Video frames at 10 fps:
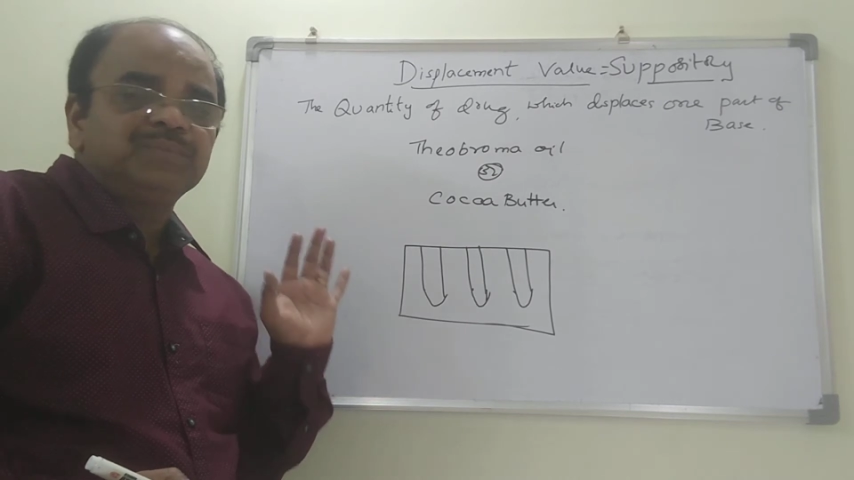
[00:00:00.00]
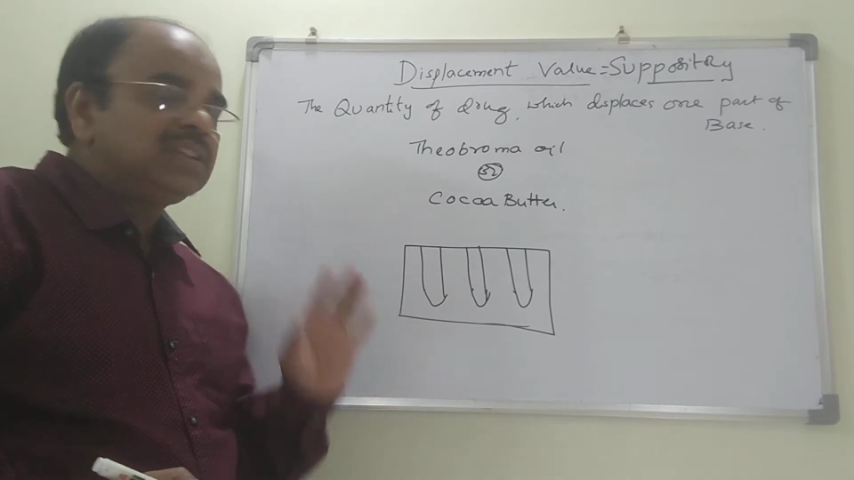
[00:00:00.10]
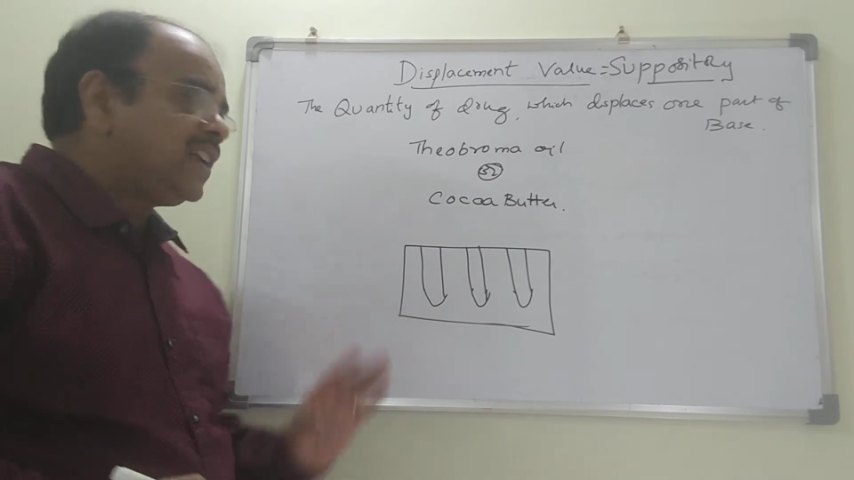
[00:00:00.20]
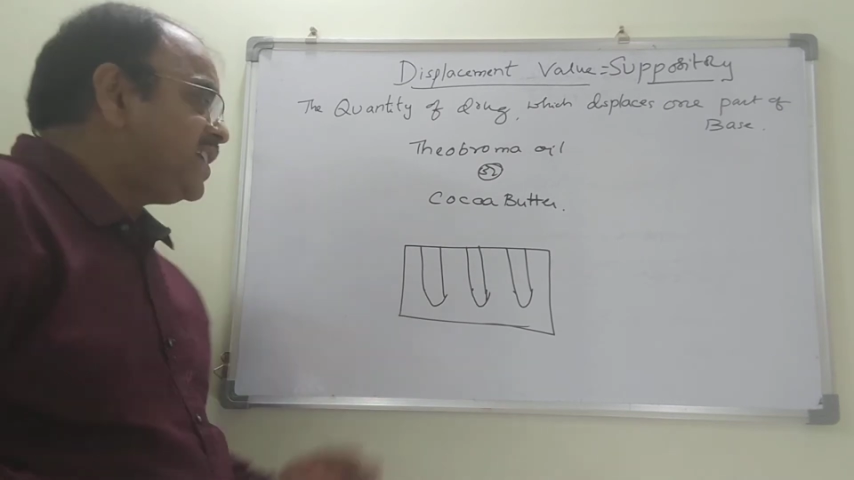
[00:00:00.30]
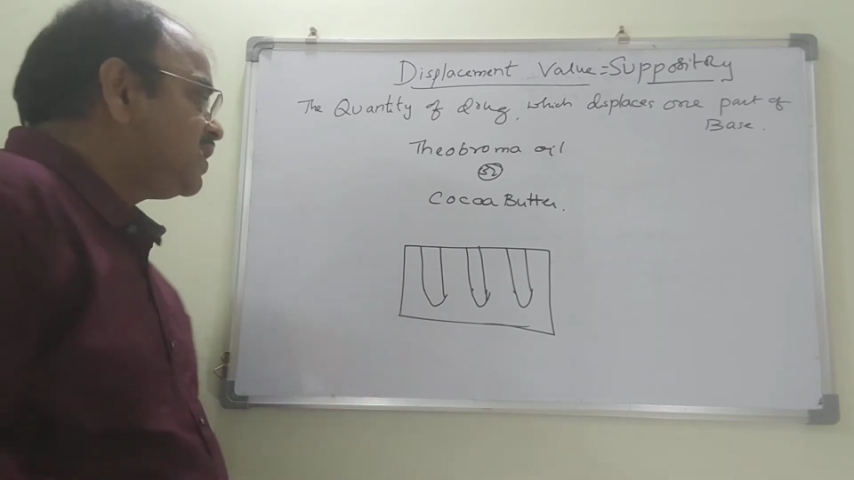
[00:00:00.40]

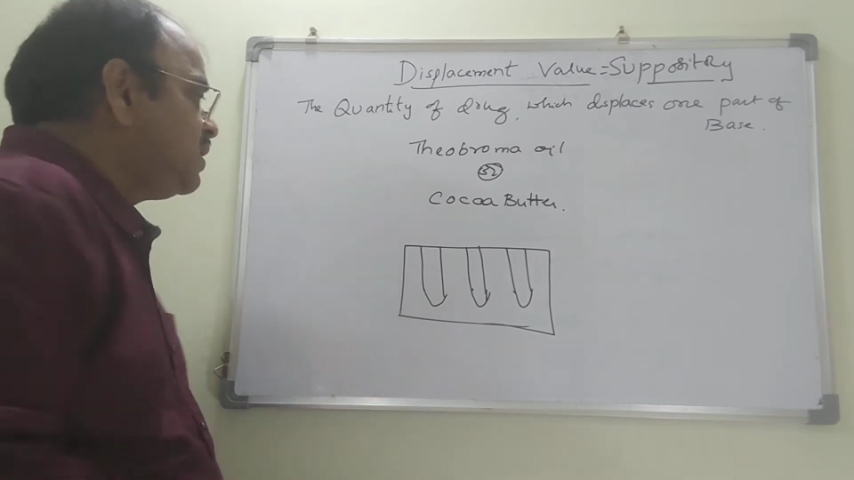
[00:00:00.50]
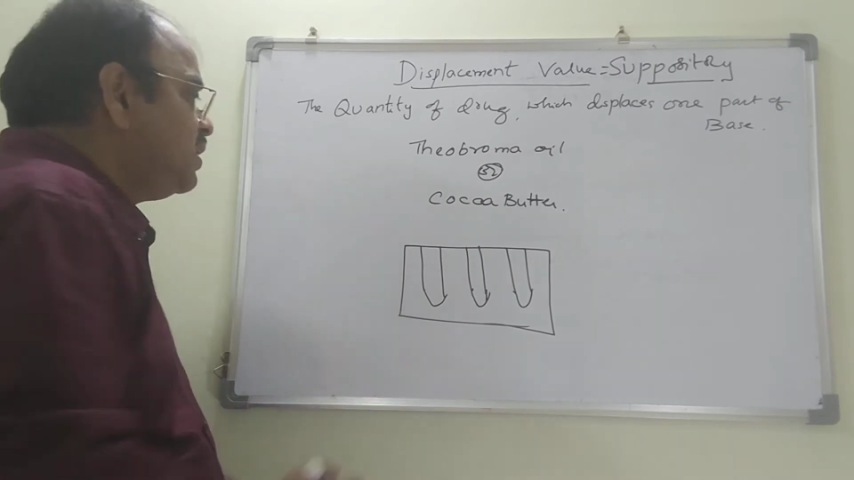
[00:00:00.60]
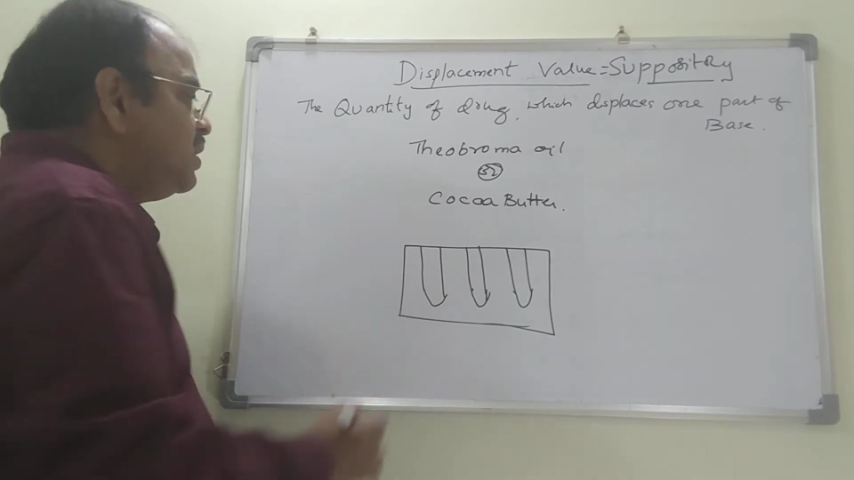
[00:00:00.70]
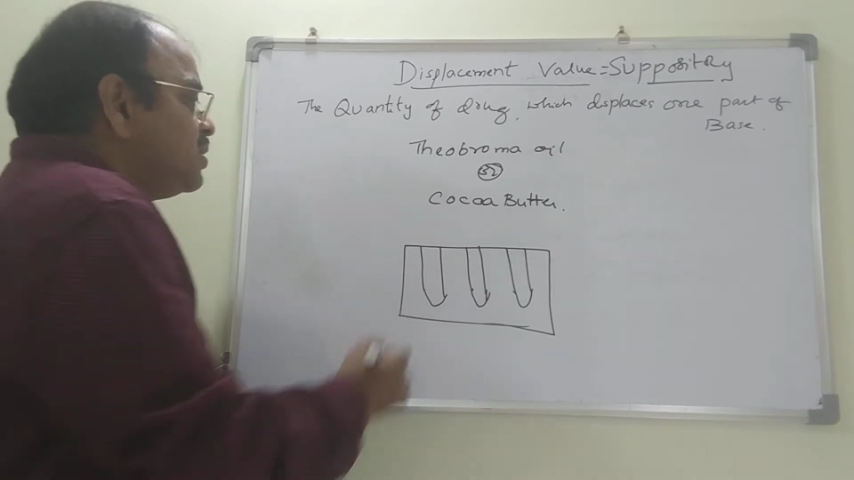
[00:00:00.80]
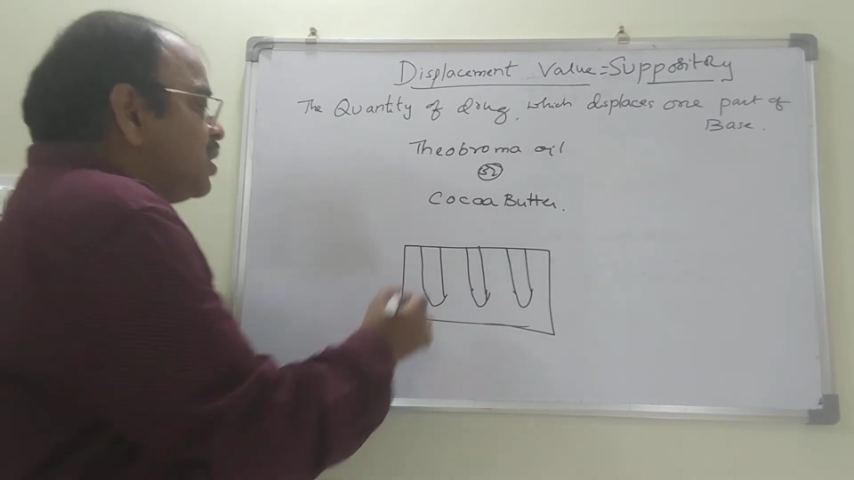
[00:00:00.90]
Right.
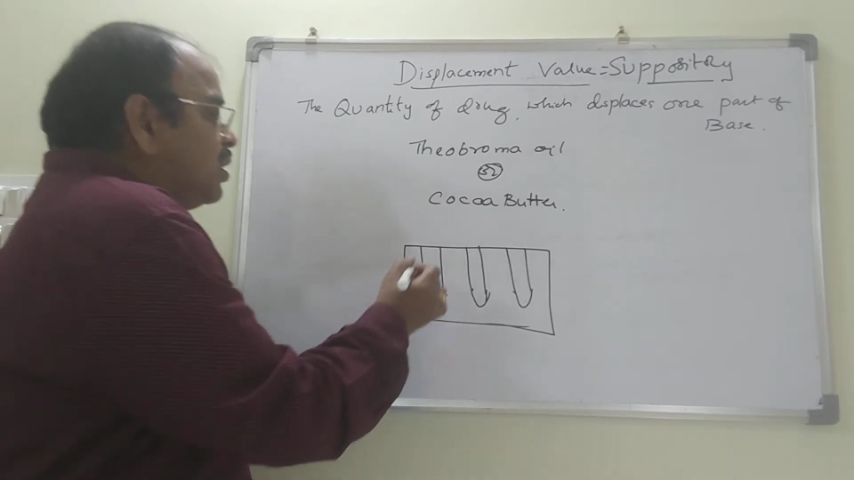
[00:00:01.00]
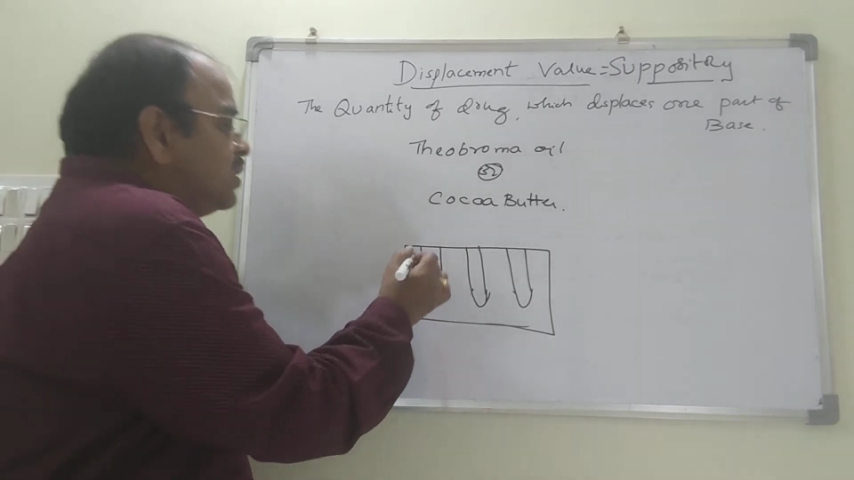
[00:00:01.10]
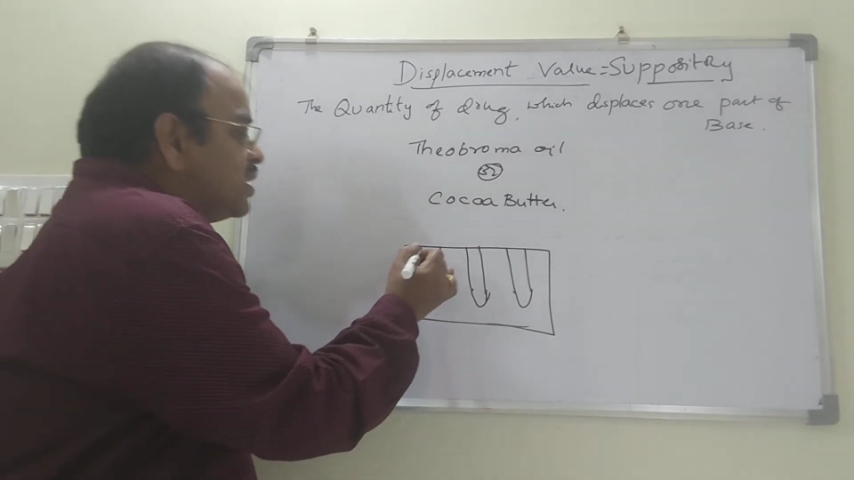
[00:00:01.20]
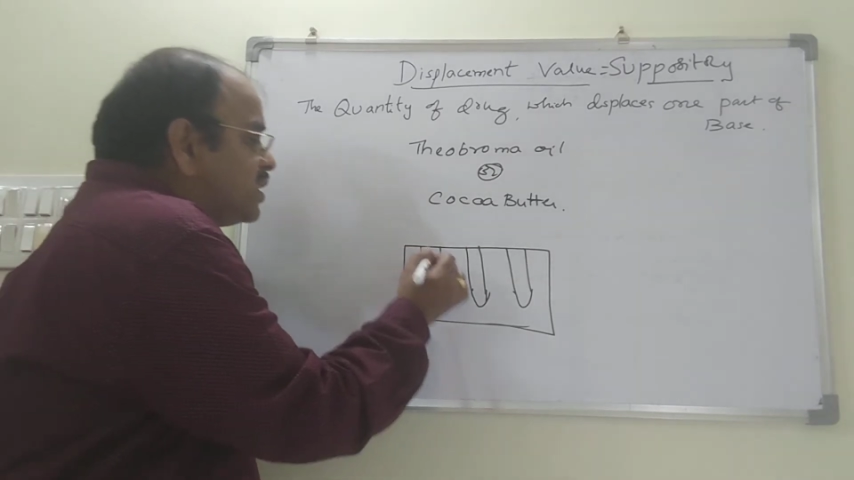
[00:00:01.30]
So this